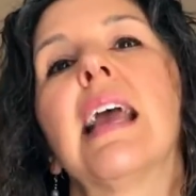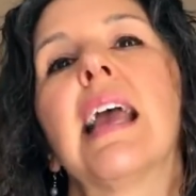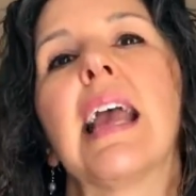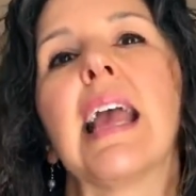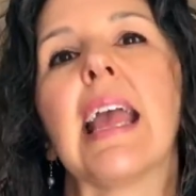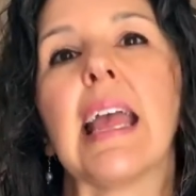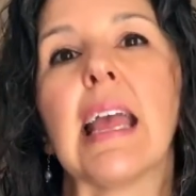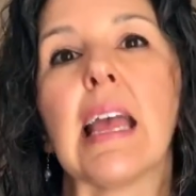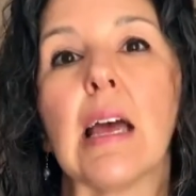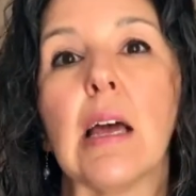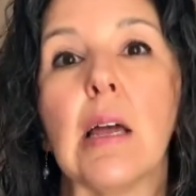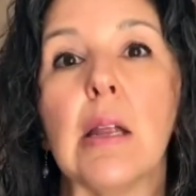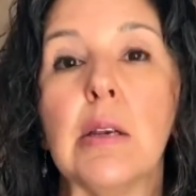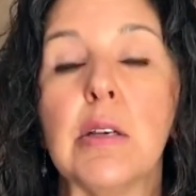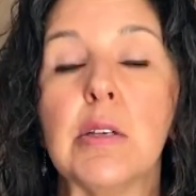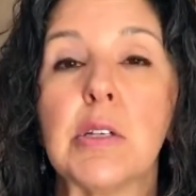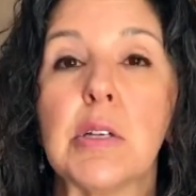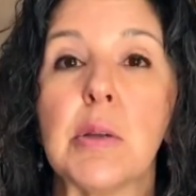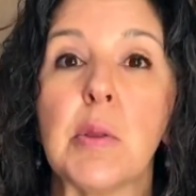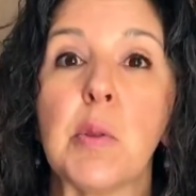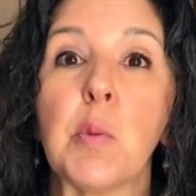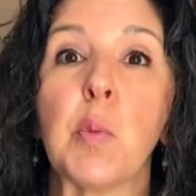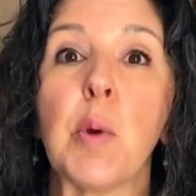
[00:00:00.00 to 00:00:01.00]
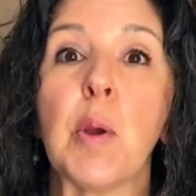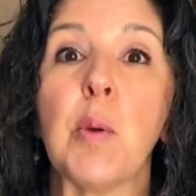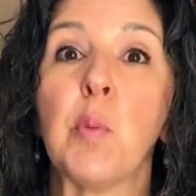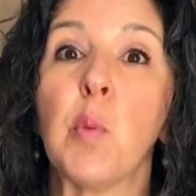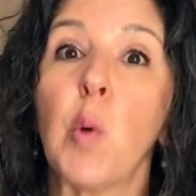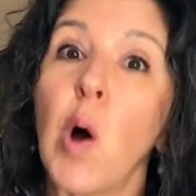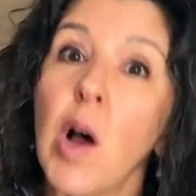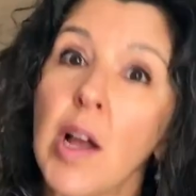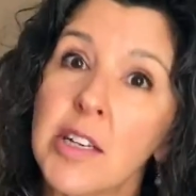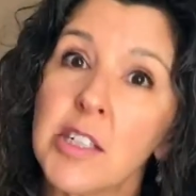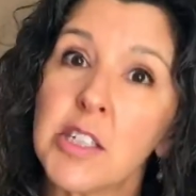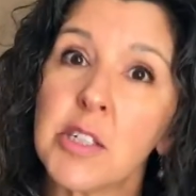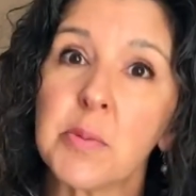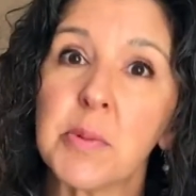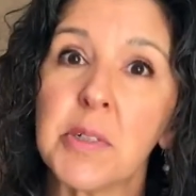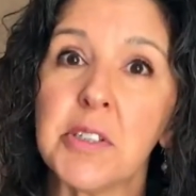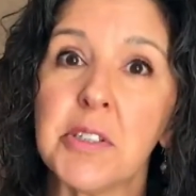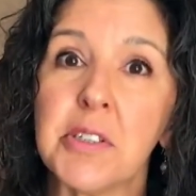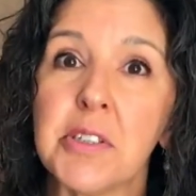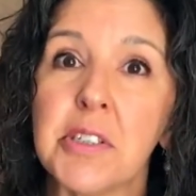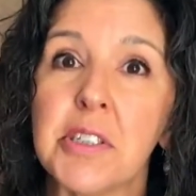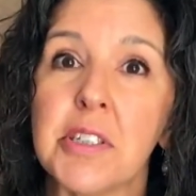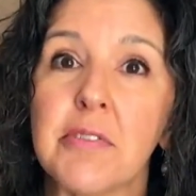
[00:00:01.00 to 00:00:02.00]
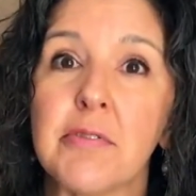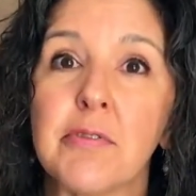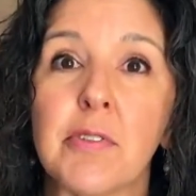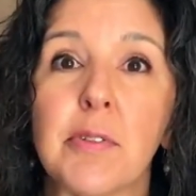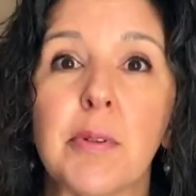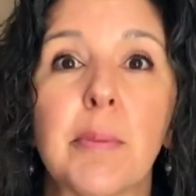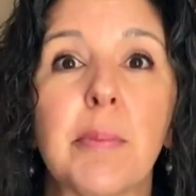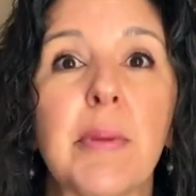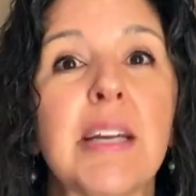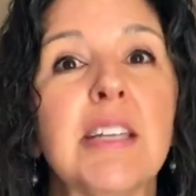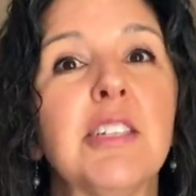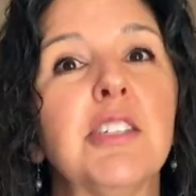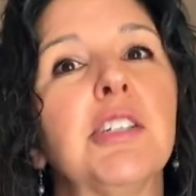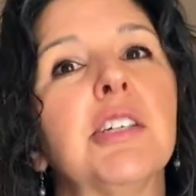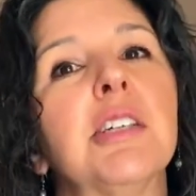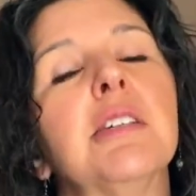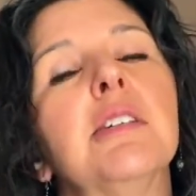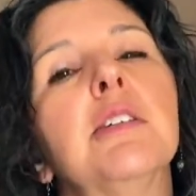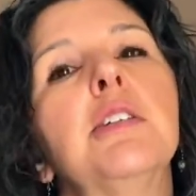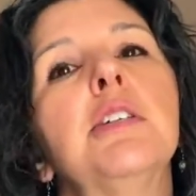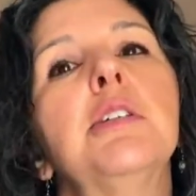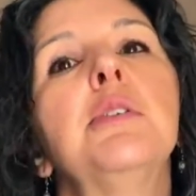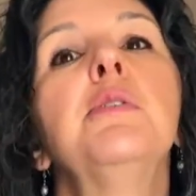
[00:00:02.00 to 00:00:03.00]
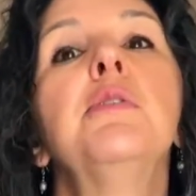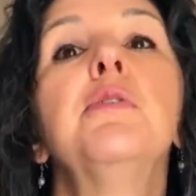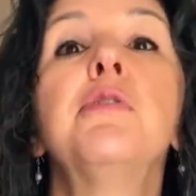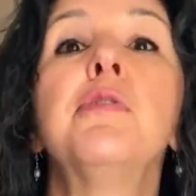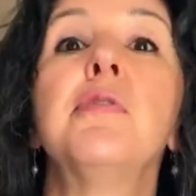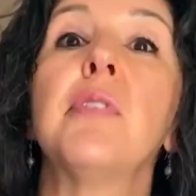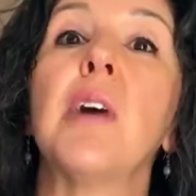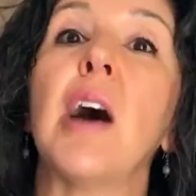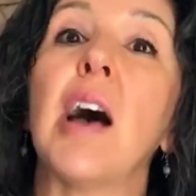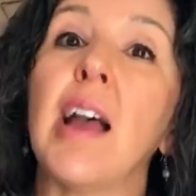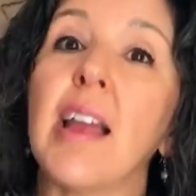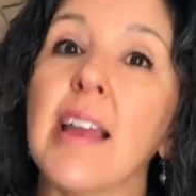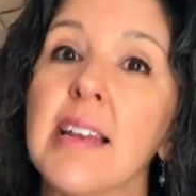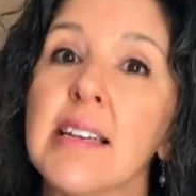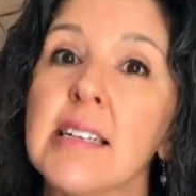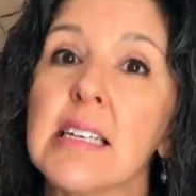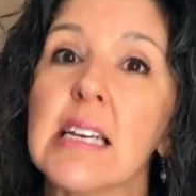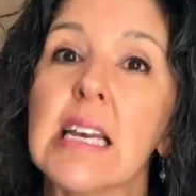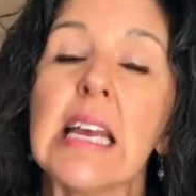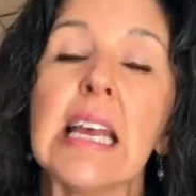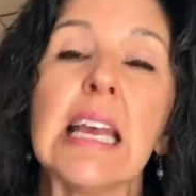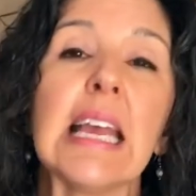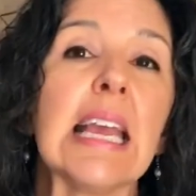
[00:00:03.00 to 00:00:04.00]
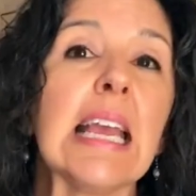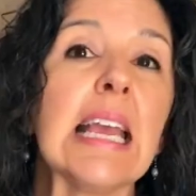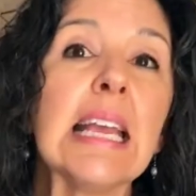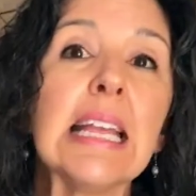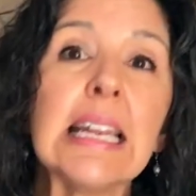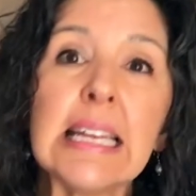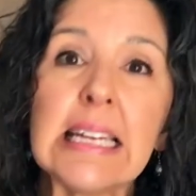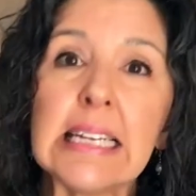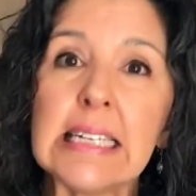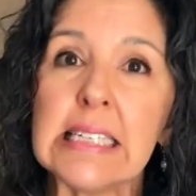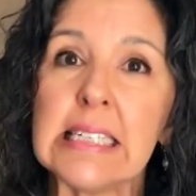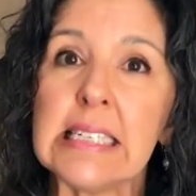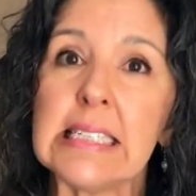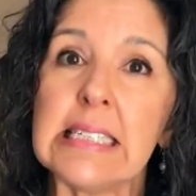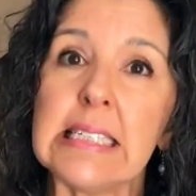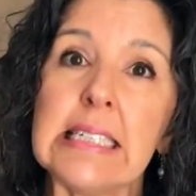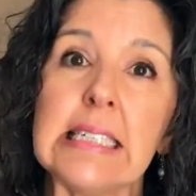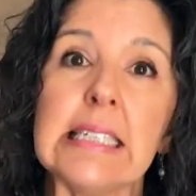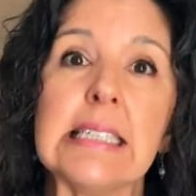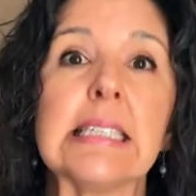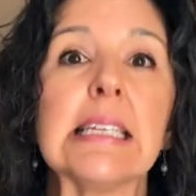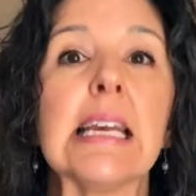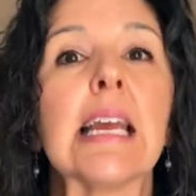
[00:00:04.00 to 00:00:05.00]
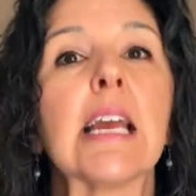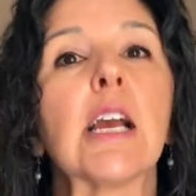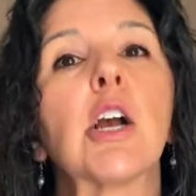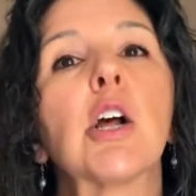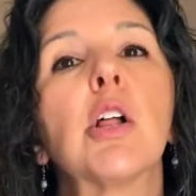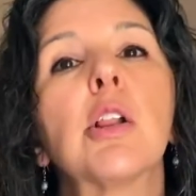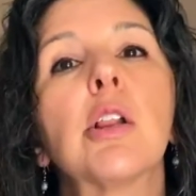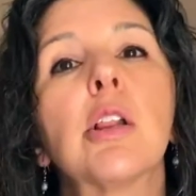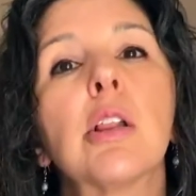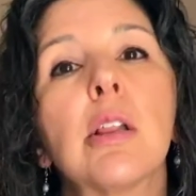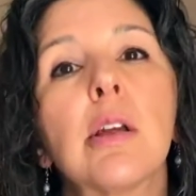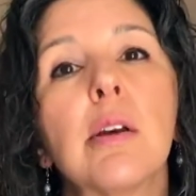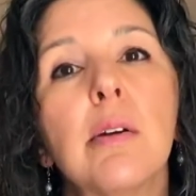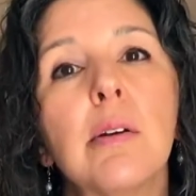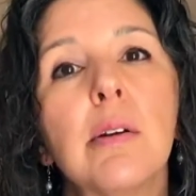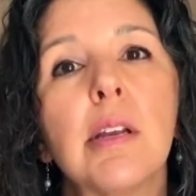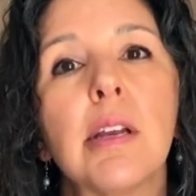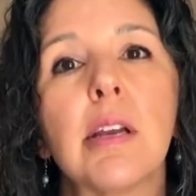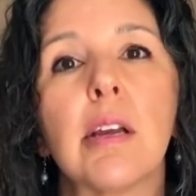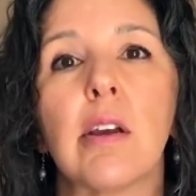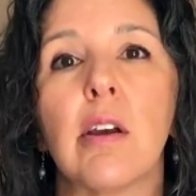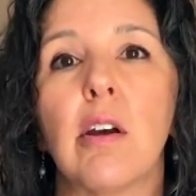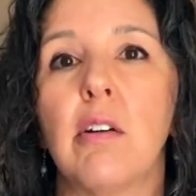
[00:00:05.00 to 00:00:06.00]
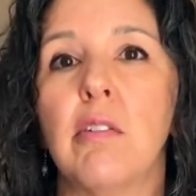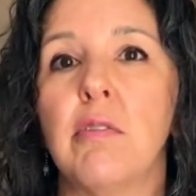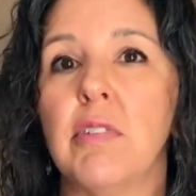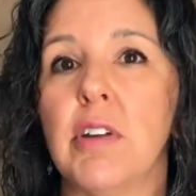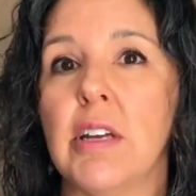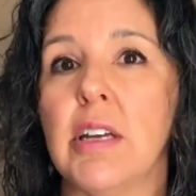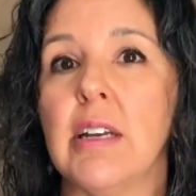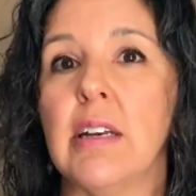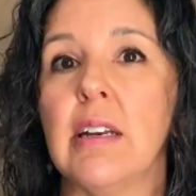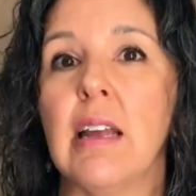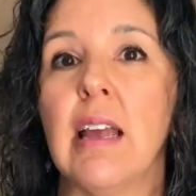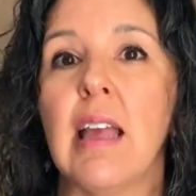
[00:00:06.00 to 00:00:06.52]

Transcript: and we want to reduce inflammation to fight any disease, including COVID.